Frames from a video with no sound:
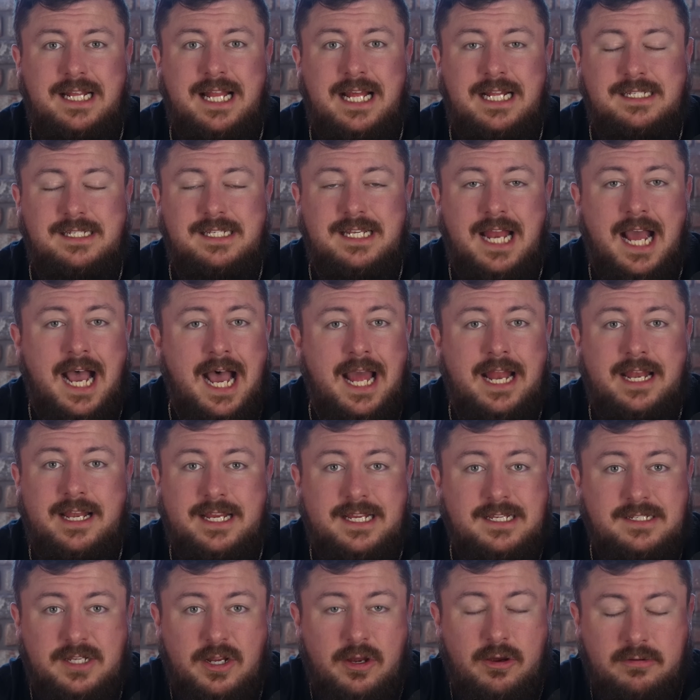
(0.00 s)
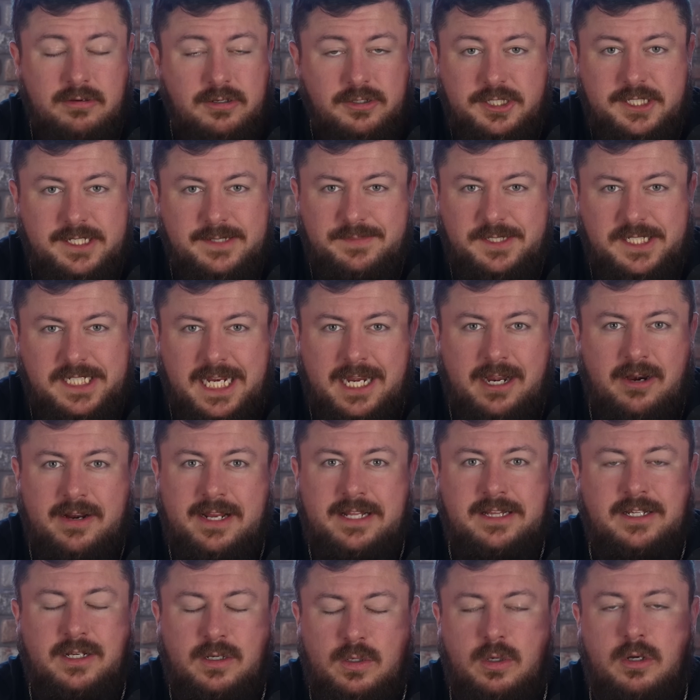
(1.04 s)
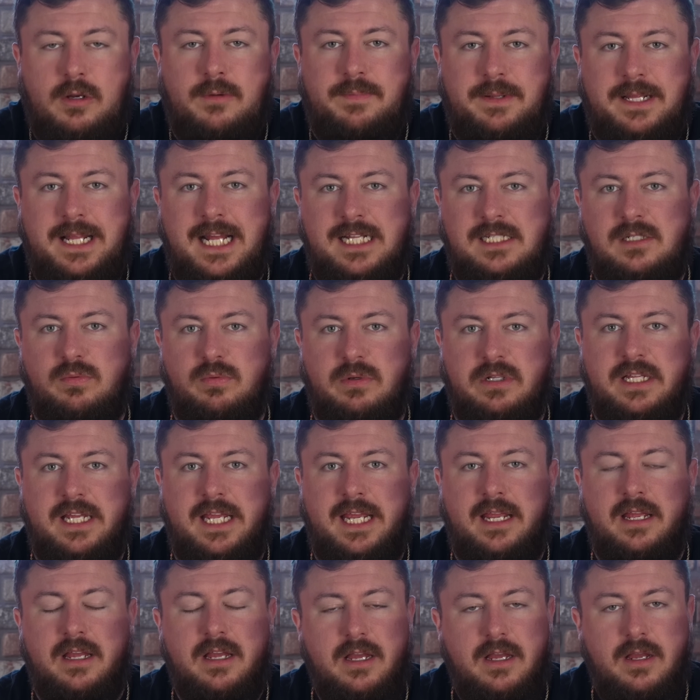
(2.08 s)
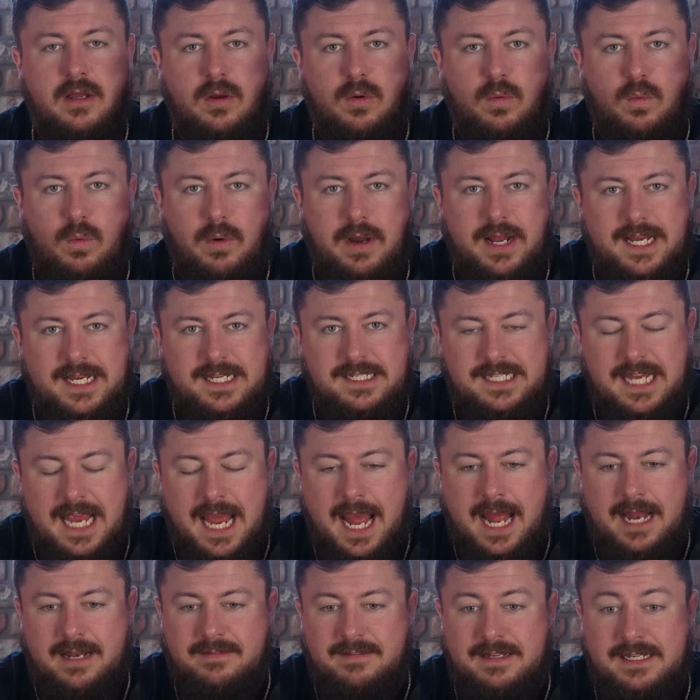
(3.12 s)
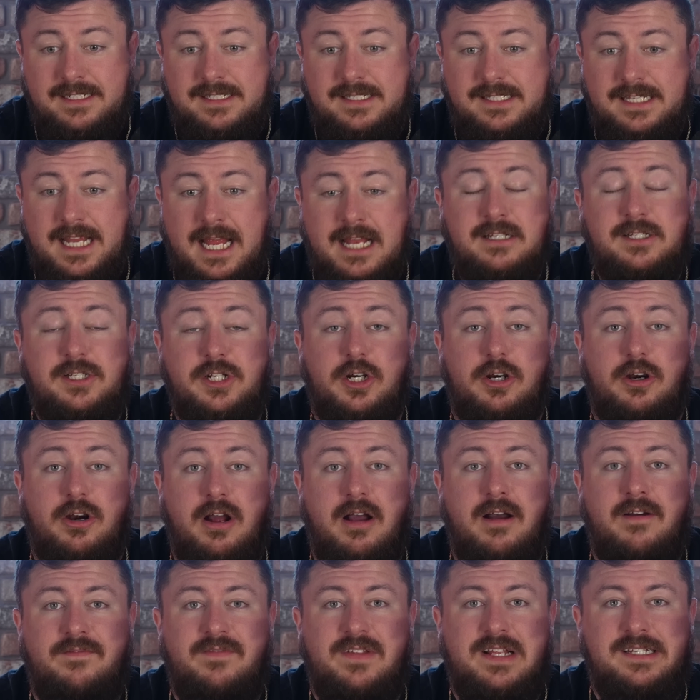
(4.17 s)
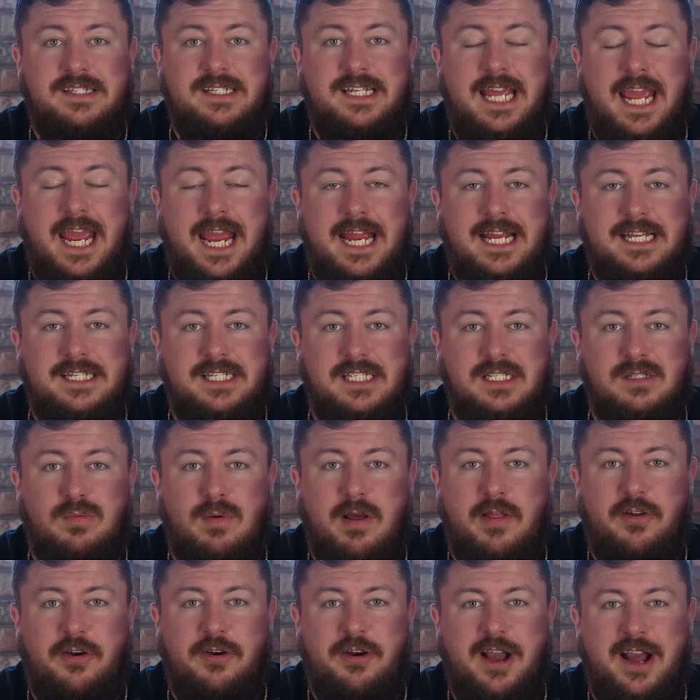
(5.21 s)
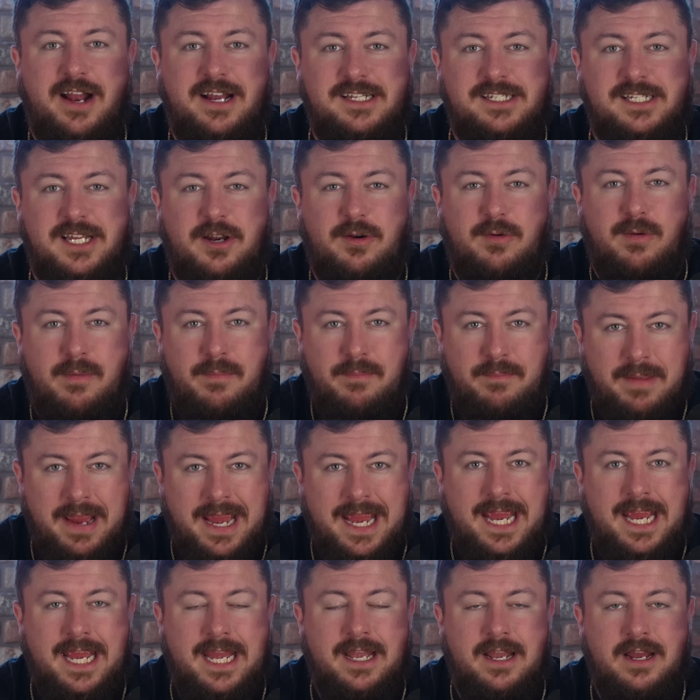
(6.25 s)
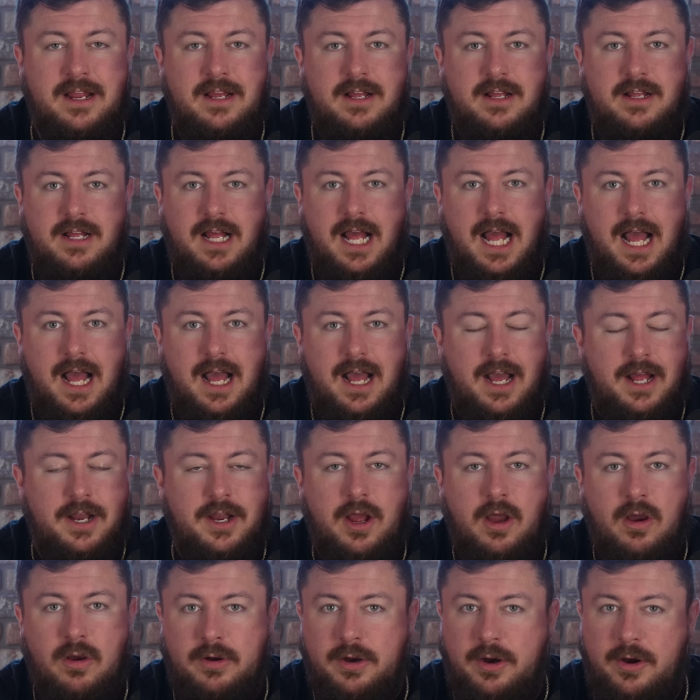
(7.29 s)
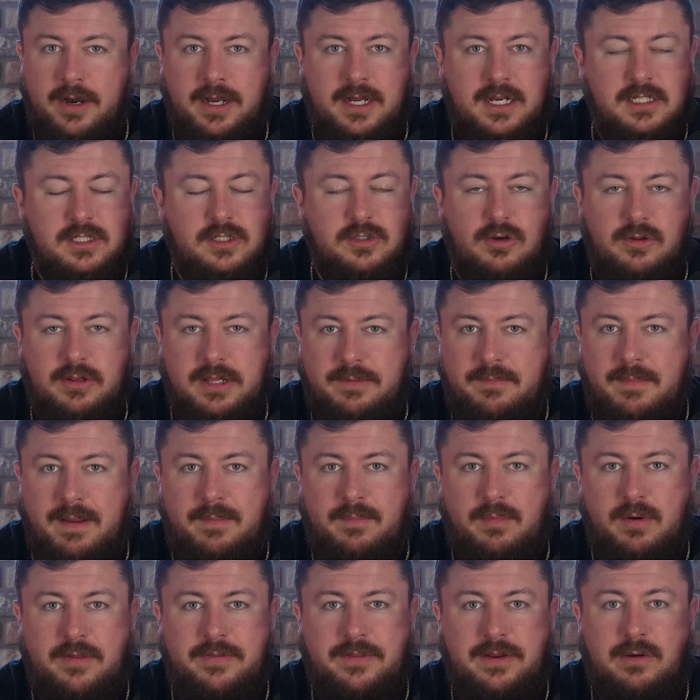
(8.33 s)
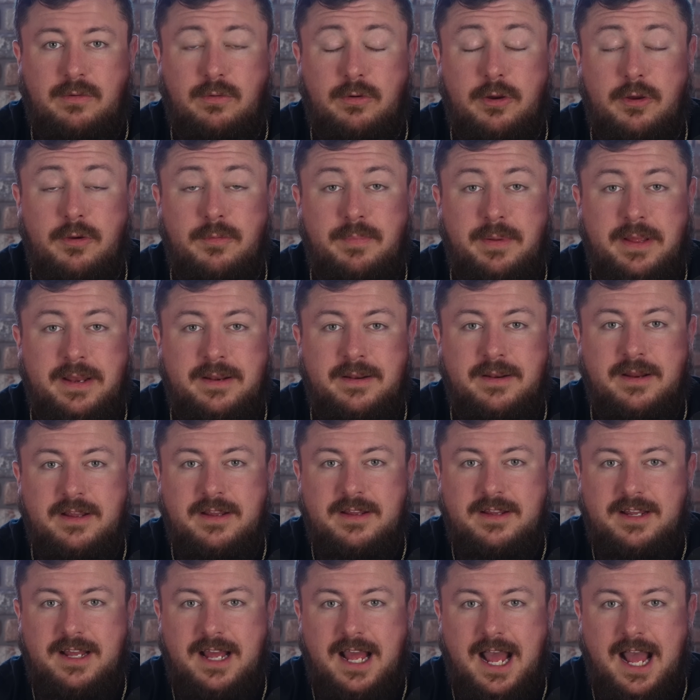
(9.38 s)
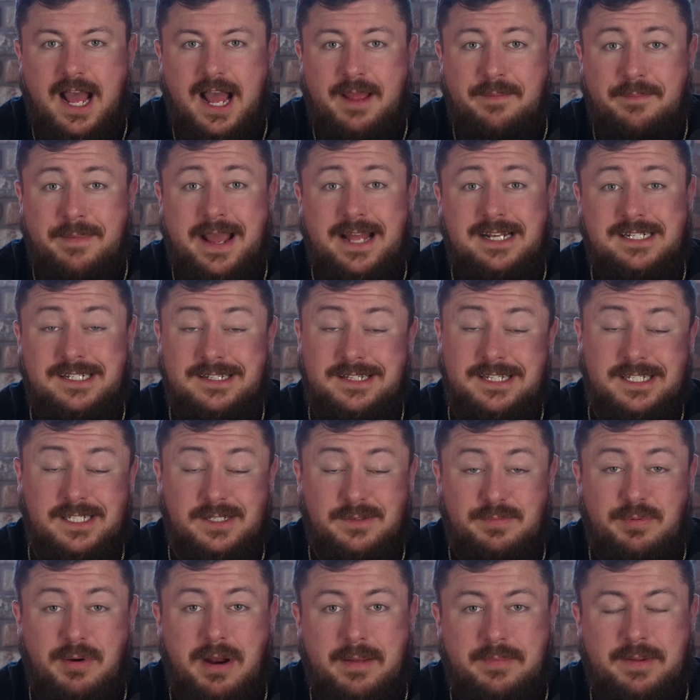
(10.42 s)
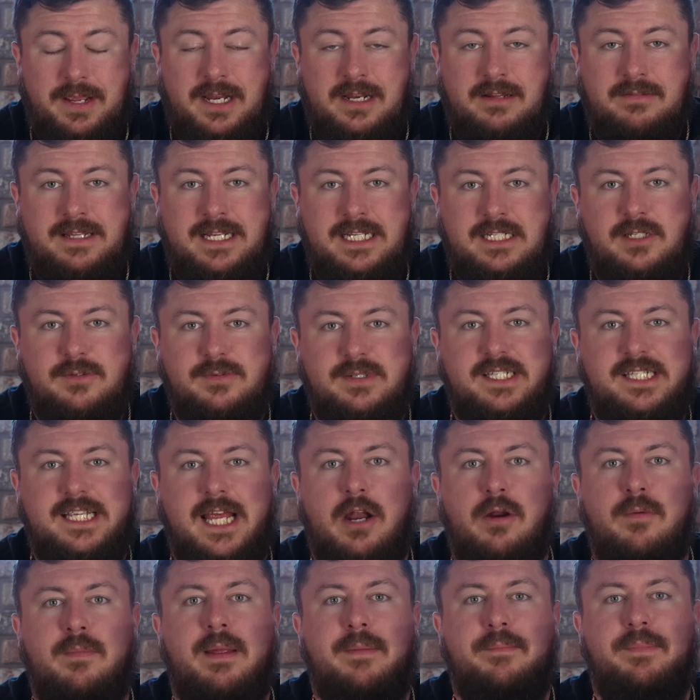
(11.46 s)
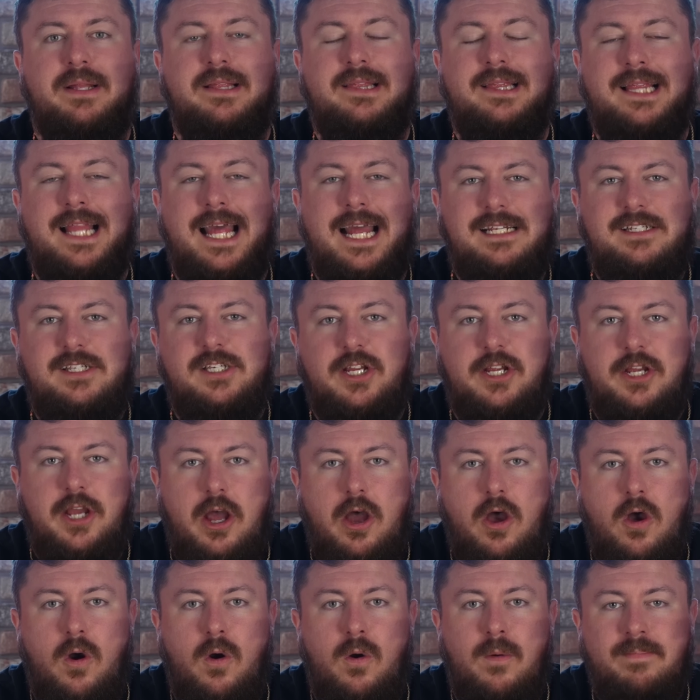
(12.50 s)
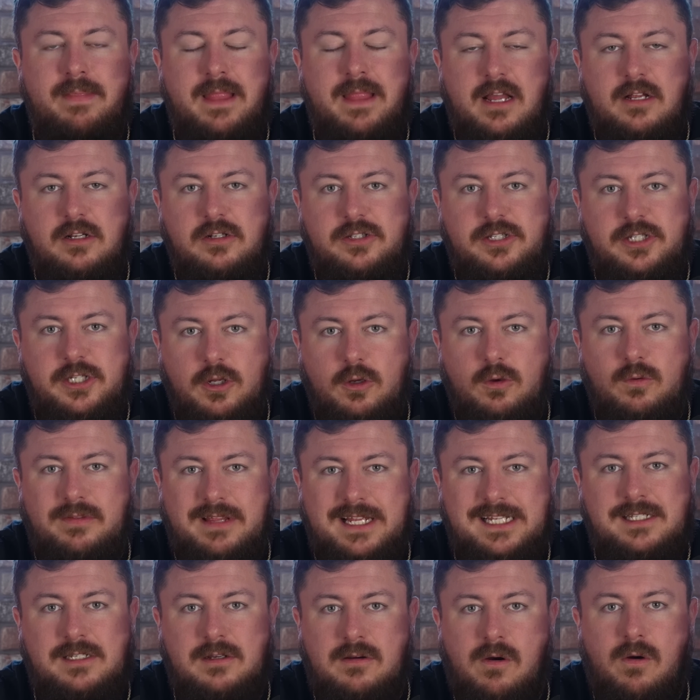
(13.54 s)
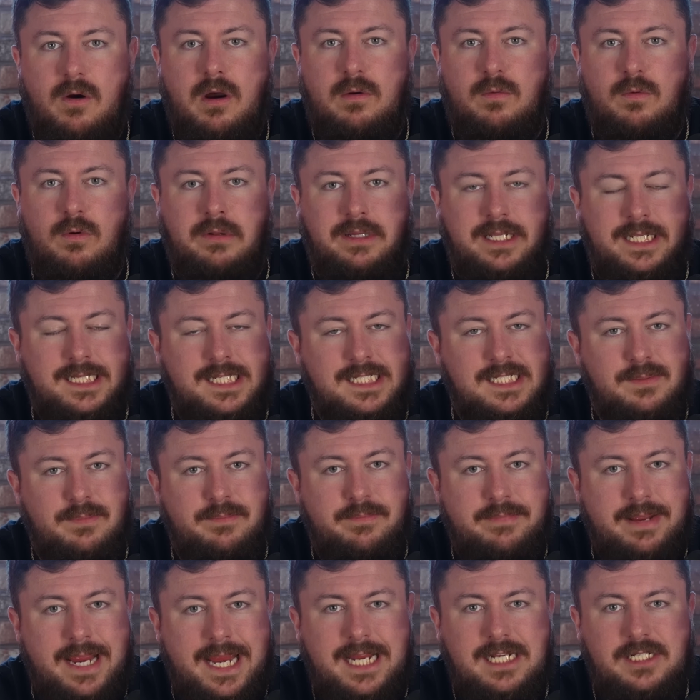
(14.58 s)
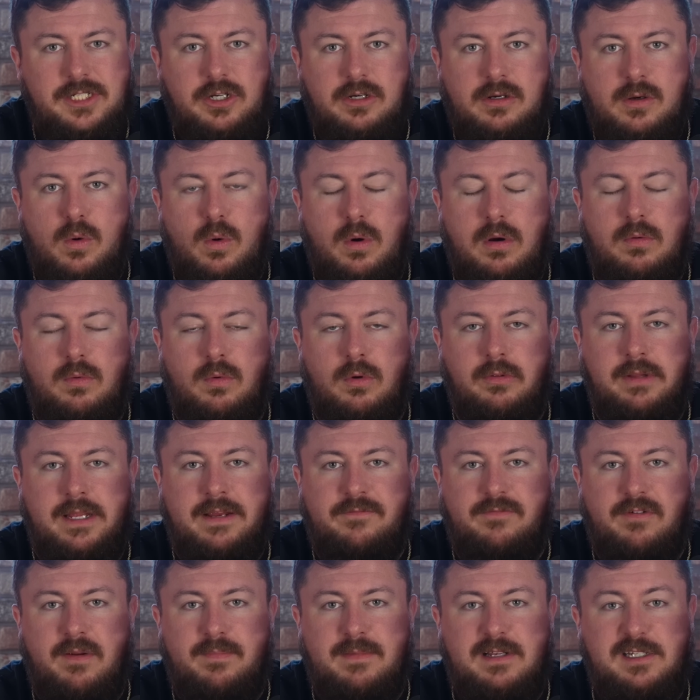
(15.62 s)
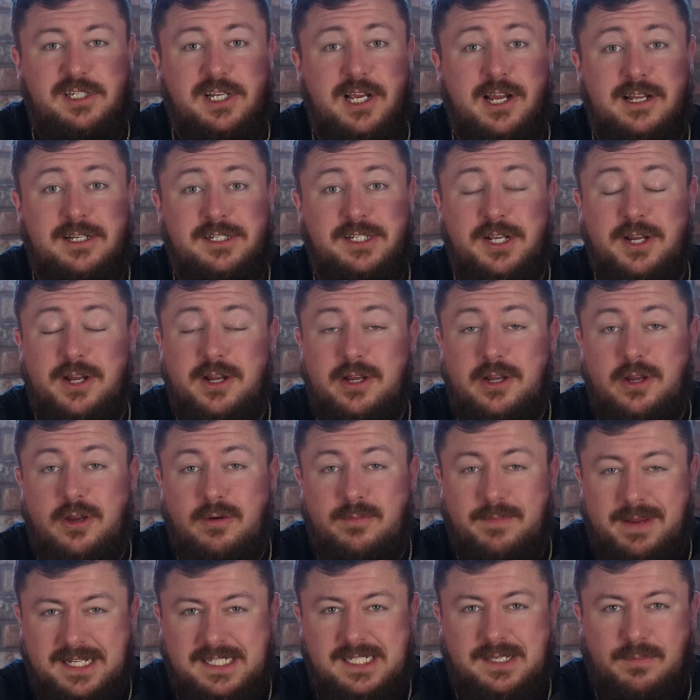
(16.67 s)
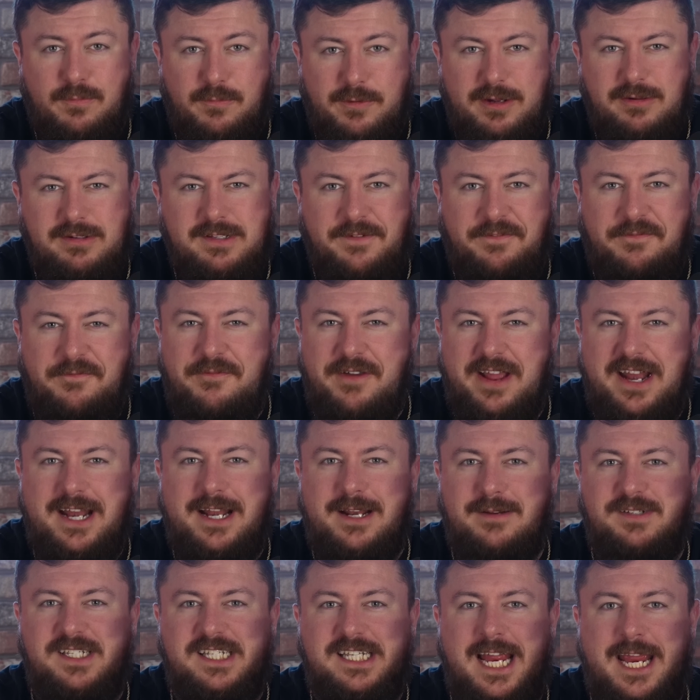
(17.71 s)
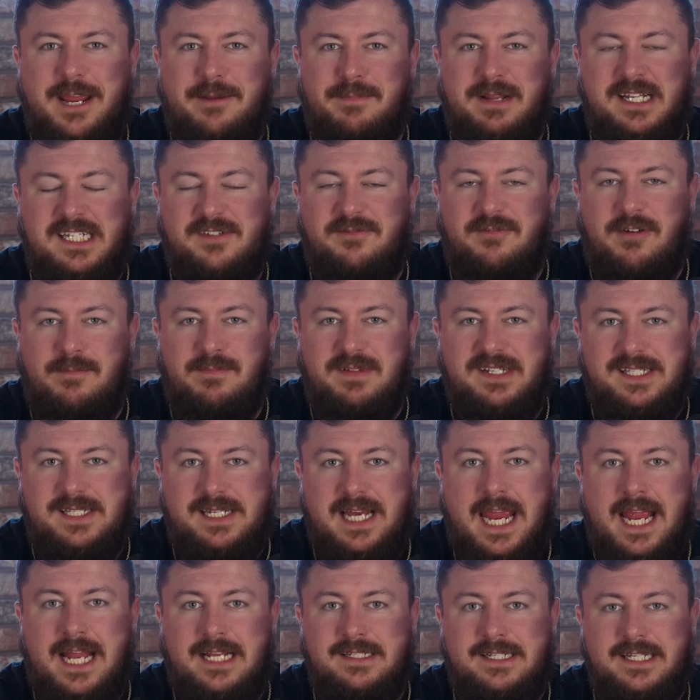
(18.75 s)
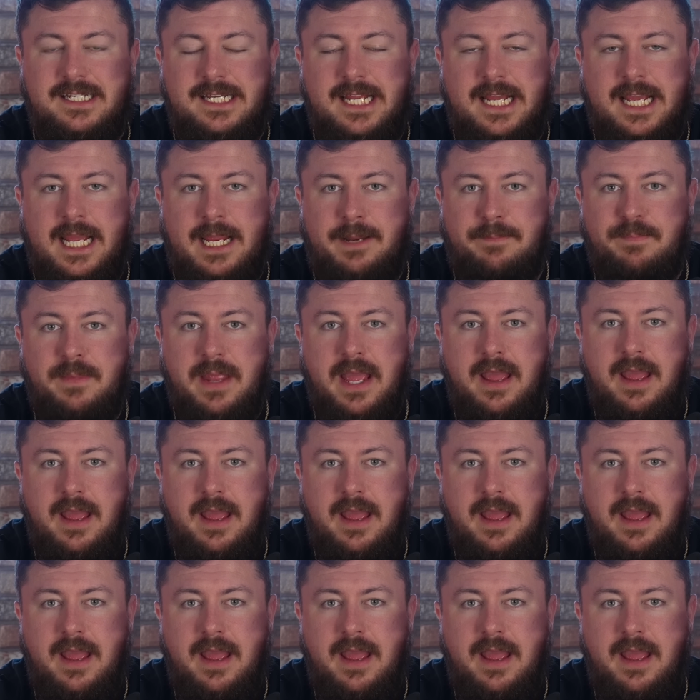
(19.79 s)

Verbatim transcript: That's not his ownership share in the group, and that's really what is at the center of this case, is whether or not he's going to remain uh, an owner and controlling member of the group. And uh, I imagine this is probably going to lead to a settlement. But let's go to this court ruling, this major court ruling from the judge, who made some real definitive statements from the stand today.